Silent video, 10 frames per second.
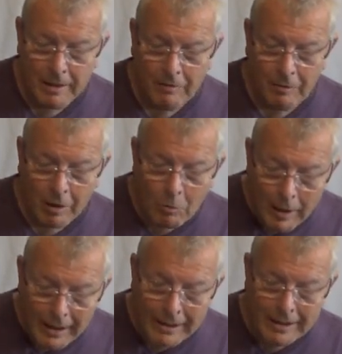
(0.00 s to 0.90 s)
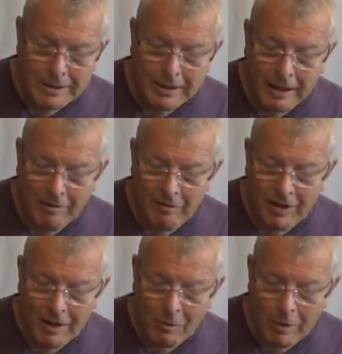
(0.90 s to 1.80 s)
and I've got a willingness to get
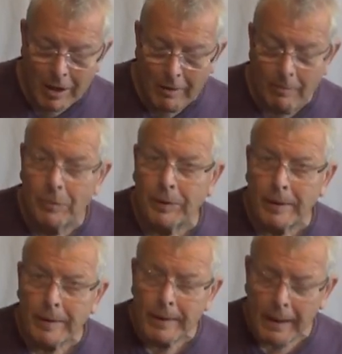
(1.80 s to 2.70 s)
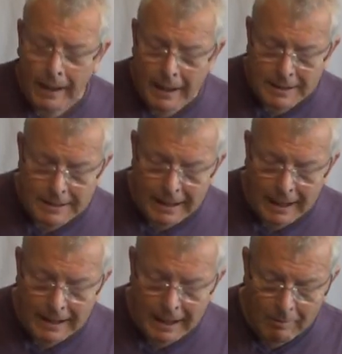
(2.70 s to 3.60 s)
fit and well and
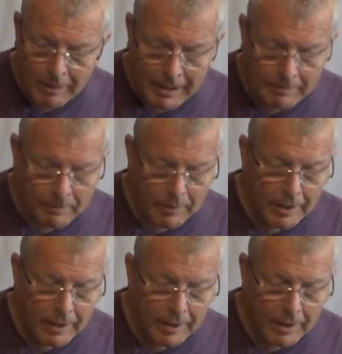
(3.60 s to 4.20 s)
stay that way.